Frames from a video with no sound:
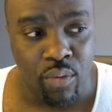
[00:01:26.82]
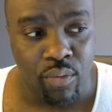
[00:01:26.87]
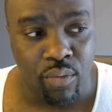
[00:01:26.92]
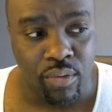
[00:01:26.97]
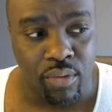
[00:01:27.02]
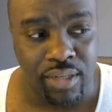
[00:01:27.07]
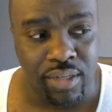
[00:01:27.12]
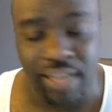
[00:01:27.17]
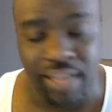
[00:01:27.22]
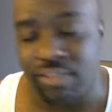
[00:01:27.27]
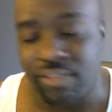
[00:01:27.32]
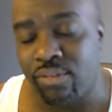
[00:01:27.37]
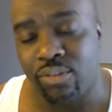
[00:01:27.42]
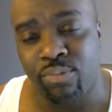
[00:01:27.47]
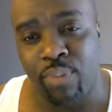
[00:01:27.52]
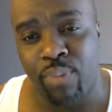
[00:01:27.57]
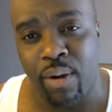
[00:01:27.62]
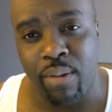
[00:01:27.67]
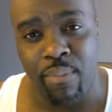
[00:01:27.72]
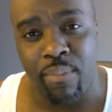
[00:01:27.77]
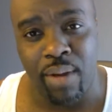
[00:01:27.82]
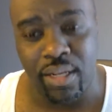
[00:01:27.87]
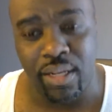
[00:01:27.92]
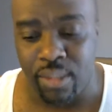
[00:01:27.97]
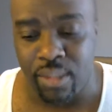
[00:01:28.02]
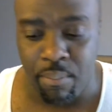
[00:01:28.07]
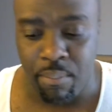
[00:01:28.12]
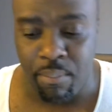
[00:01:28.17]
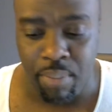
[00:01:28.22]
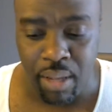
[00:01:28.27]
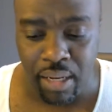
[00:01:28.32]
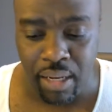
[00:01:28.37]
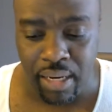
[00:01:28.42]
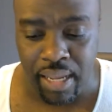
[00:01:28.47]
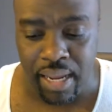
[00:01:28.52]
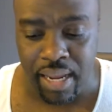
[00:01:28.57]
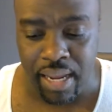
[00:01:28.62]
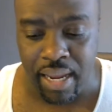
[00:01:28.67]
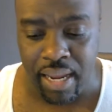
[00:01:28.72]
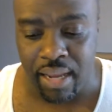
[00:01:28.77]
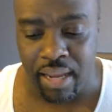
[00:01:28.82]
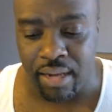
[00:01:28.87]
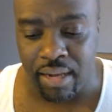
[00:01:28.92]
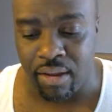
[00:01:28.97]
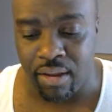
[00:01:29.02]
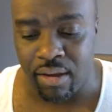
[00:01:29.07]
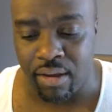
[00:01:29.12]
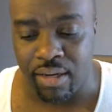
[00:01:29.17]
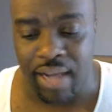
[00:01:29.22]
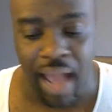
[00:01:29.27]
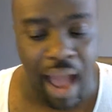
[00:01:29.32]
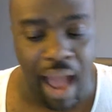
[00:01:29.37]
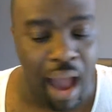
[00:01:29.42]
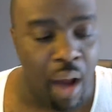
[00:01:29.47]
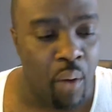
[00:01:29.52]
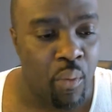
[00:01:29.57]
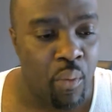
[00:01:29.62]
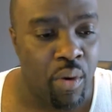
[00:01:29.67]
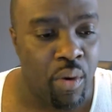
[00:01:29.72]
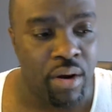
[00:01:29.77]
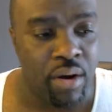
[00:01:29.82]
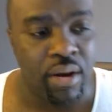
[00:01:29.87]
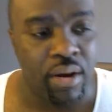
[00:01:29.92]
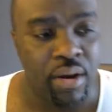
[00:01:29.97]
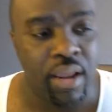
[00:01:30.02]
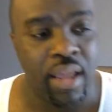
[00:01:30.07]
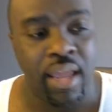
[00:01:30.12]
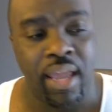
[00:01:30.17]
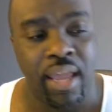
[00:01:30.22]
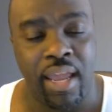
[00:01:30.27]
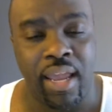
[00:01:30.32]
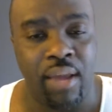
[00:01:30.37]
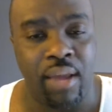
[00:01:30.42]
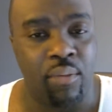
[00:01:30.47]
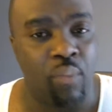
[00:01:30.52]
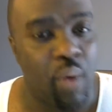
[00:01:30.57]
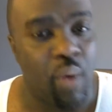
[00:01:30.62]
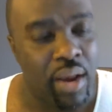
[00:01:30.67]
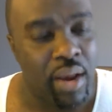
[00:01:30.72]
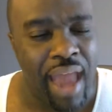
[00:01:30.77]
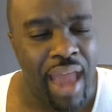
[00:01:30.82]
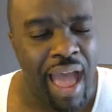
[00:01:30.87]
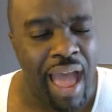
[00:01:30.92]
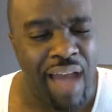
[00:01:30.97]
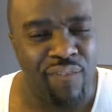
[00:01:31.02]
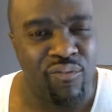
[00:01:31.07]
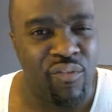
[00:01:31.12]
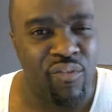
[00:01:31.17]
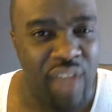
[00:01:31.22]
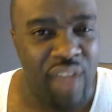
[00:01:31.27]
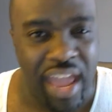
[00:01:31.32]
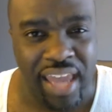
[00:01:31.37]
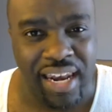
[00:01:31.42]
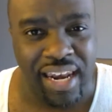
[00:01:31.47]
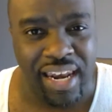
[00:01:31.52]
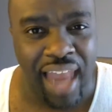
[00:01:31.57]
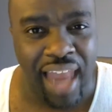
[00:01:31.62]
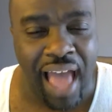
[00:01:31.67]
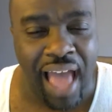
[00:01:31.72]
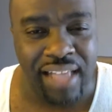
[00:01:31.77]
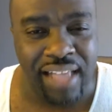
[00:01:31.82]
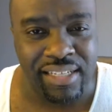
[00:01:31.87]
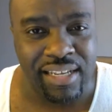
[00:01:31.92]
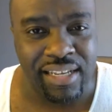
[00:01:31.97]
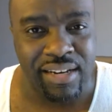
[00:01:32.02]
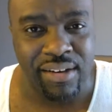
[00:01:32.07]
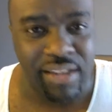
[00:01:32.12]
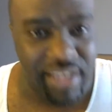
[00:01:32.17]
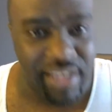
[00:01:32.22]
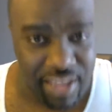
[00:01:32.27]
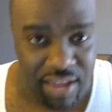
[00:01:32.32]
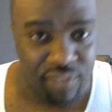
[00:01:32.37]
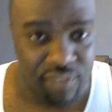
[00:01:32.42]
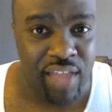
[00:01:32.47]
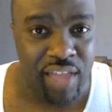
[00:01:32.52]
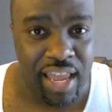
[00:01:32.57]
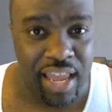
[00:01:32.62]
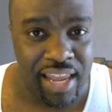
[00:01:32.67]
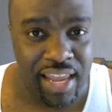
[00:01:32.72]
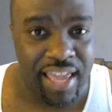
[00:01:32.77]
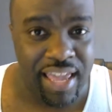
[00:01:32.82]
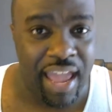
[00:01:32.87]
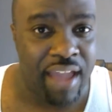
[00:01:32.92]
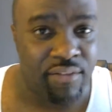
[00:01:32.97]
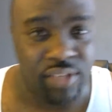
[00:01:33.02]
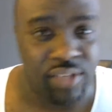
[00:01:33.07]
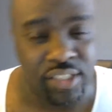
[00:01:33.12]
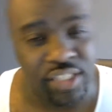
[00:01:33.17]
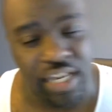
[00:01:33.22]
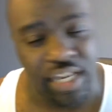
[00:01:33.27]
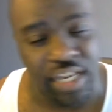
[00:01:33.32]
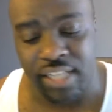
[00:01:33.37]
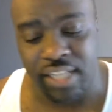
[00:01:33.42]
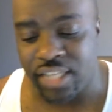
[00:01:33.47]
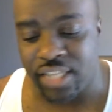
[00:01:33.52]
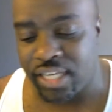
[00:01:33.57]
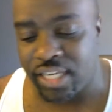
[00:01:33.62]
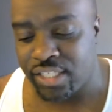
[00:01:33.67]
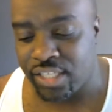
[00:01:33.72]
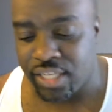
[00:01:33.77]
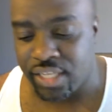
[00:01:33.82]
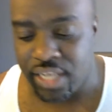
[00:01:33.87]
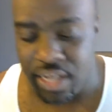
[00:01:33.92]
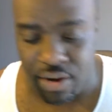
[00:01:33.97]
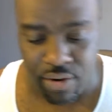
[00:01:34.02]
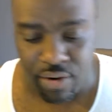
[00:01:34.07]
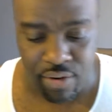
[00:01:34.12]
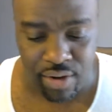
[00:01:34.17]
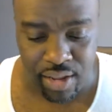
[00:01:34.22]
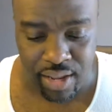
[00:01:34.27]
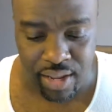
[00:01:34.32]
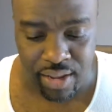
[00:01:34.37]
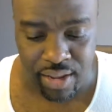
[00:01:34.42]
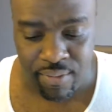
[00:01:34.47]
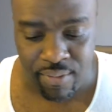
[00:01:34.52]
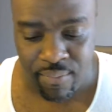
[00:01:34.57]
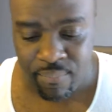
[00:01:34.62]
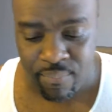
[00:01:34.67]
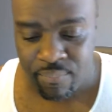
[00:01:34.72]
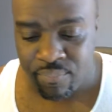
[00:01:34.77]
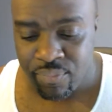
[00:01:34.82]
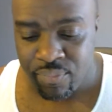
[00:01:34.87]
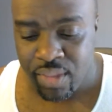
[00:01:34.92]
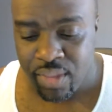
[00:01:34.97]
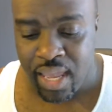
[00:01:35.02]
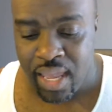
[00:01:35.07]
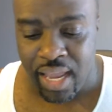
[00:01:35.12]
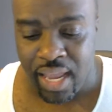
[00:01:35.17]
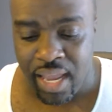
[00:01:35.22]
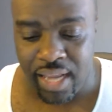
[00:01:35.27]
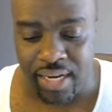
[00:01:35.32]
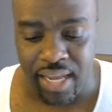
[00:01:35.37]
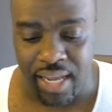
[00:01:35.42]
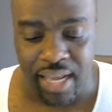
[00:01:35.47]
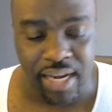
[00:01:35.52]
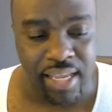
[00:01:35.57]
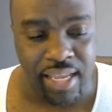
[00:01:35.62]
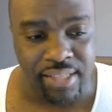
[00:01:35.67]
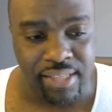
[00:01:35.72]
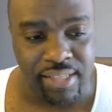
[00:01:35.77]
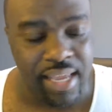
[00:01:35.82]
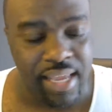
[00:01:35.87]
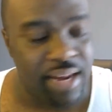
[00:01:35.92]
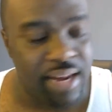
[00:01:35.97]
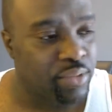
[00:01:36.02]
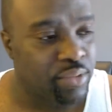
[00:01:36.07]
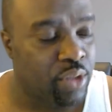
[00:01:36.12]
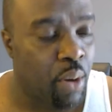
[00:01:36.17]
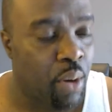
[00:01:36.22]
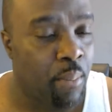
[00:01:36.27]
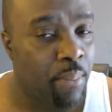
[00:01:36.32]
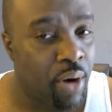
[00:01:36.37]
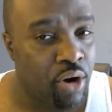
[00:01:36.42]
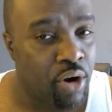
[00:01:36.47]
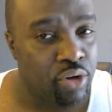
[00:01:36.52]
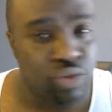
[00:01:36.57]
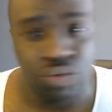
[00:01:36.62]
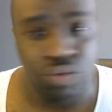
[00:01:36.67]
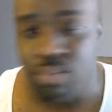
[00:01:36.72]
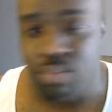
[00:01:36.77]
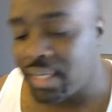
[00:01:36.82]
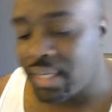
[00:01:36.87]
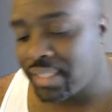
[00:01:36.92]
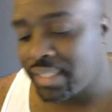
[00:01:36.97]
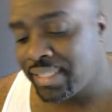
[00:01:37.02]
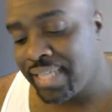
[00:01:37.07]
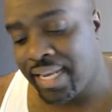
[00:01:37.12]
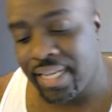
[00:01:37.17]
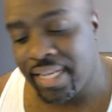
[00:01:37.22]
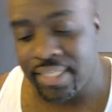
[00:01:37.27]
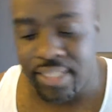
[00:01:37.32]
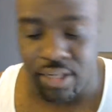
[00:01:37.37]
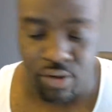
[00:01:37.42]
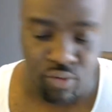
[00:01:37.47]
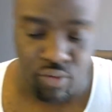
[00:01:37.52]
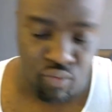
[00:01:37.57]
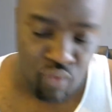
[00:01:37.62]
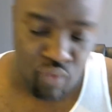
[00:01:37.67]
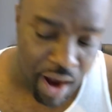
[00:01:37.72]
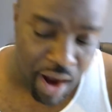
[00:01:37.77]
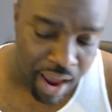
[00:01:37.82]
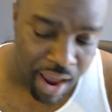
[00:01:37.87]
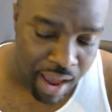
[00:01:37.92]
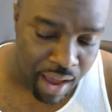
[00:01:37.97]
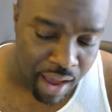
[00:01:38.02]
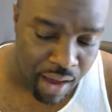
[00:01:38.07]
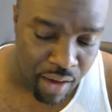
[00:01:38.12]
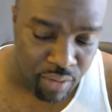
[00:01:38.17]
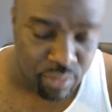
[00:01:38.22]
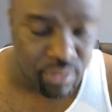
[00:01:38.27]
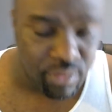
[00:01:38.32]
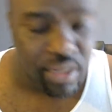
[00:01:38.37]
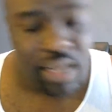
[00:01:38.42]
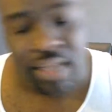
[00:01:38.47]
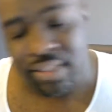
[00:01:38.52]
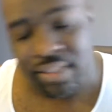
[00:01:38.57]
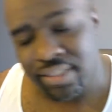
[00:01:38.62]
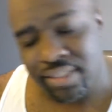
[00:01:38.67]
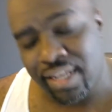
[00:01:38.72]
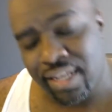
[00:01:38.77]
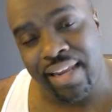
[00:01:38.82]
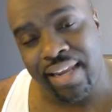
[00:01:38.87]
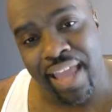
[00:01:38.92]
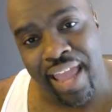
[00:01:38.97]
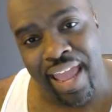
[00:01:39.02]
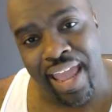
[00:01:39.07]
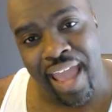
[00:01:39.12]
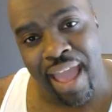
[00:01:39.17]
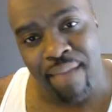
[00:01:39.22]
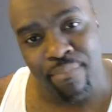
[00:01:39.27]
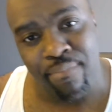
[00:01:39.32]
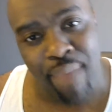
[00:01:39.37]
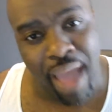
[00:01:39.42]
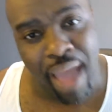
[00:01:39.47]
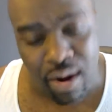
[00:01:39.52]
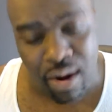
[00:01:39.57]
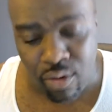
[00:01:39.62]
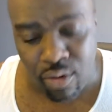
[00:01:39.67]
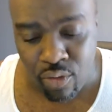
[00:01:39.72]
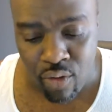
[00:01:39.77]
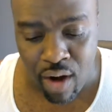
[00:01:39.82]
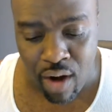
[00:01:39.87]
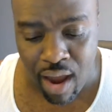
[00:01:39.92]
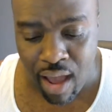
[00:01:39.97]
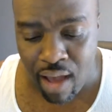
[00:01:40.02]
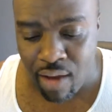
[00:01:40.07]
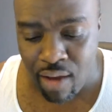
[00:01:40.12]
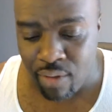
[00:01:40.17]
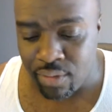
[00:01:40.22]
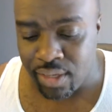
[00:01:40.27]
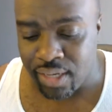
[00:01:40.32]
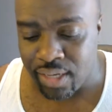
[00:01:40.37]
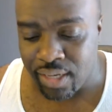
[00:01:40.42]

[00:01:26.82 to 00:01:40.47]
Lesnar was pretty much a bully and a coward and whatnot for vandalizing the gift that he gave to J&J Security. And then he said he was going to burn Suplex City to the ground Sunday at Battleground.